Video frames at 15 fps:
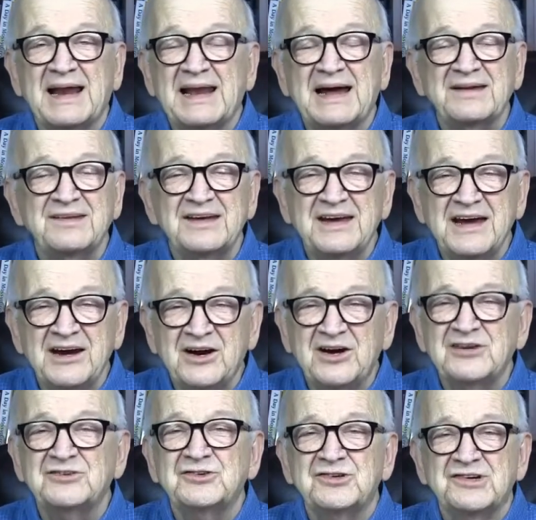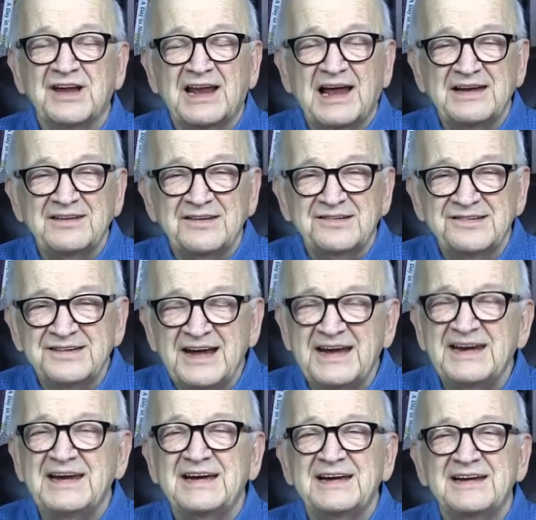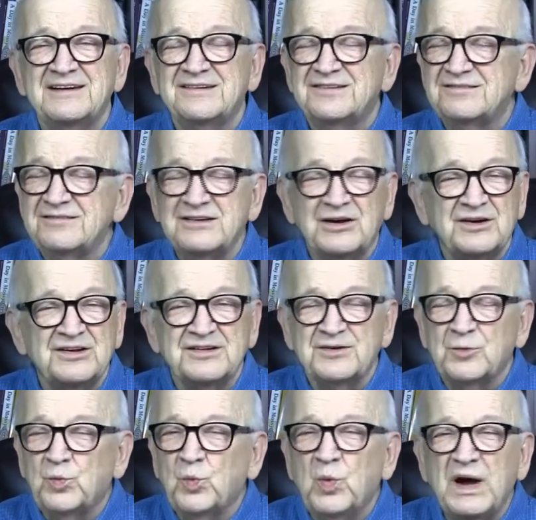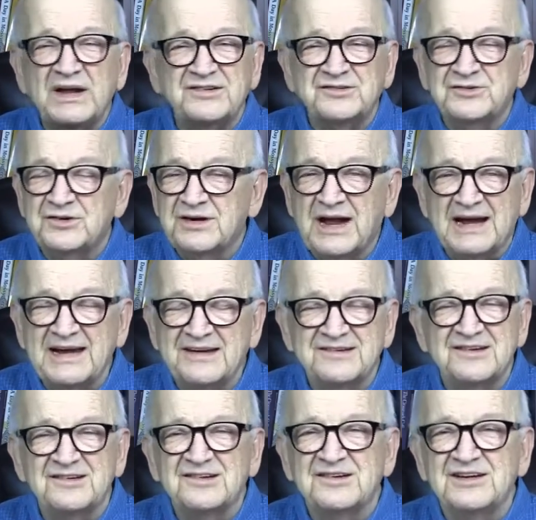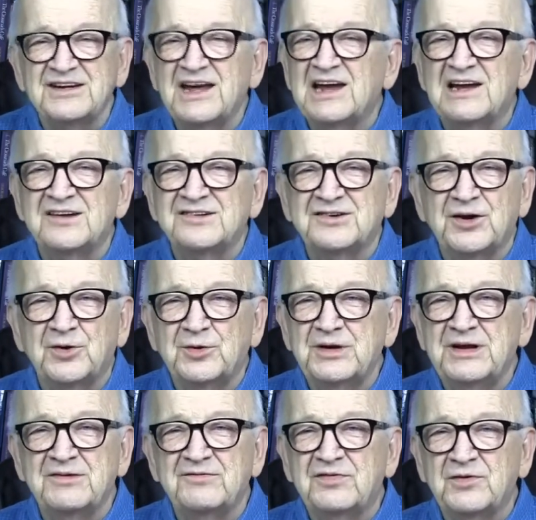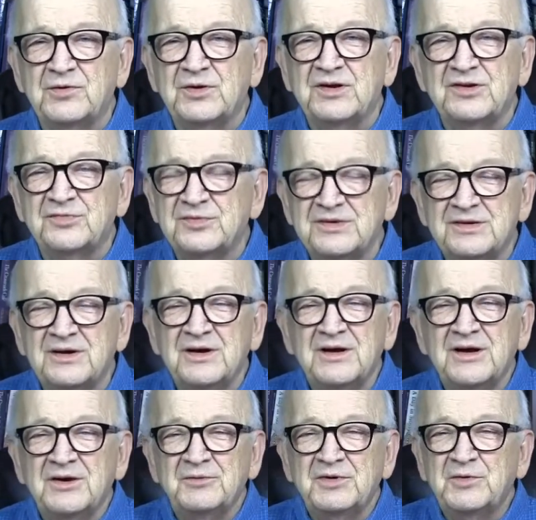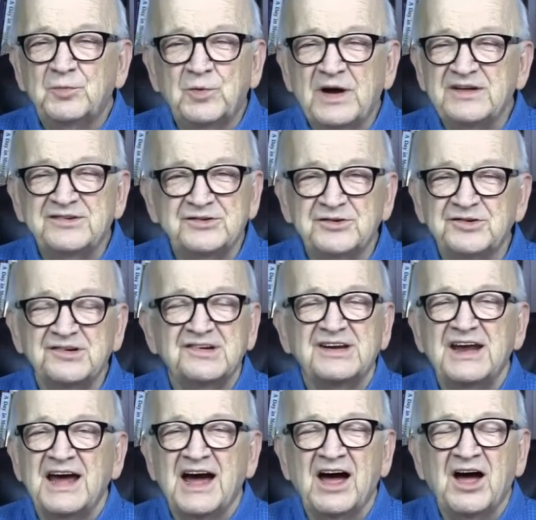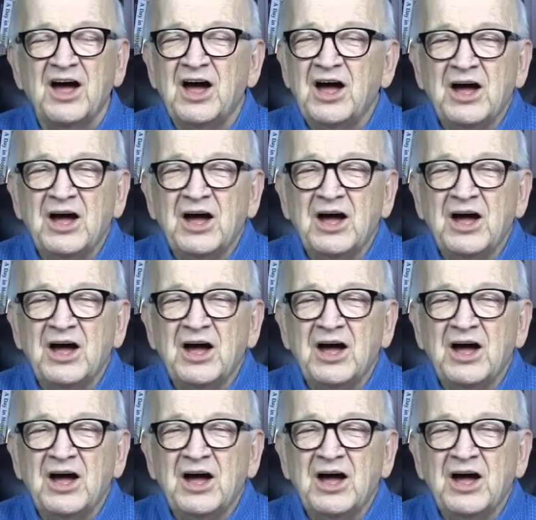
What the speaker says: I liked the characters. I liked the setting. It's a Western. I guess it's the Yellowstone influence with Westerns now.